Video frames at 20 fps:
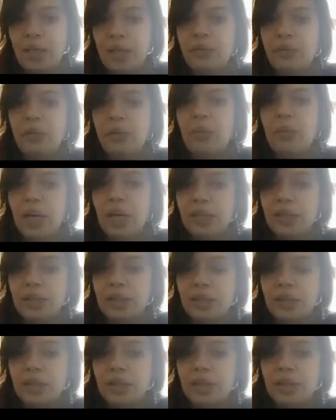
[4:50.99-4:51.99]
for
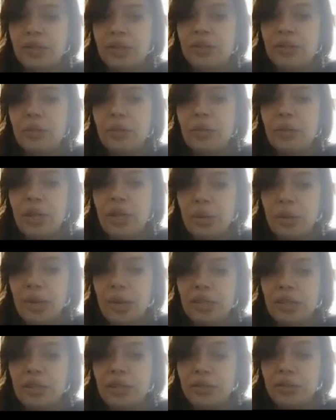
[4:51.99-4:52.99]
marketers who know what
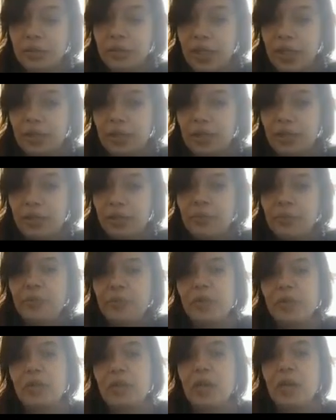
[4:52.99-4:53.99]
they're doing.
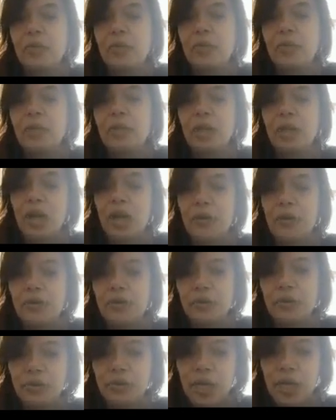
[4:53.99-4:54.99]
So it allows you to
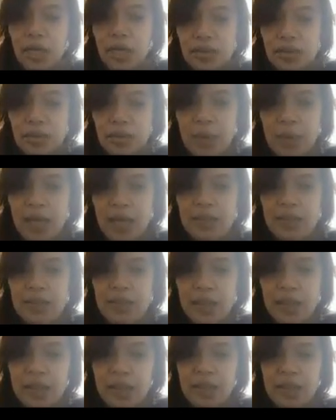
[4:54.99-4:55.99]
customize,
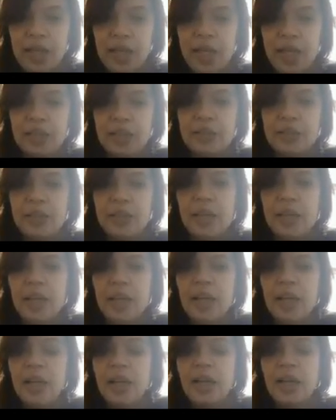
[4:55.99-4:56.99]
target,
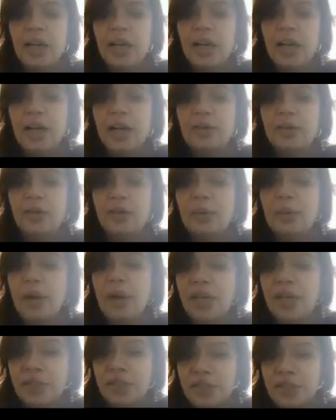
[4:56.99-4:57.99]
do
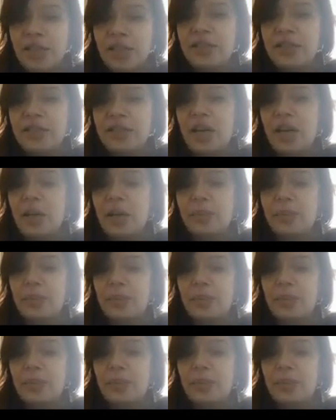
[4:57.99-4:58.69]
budget setup,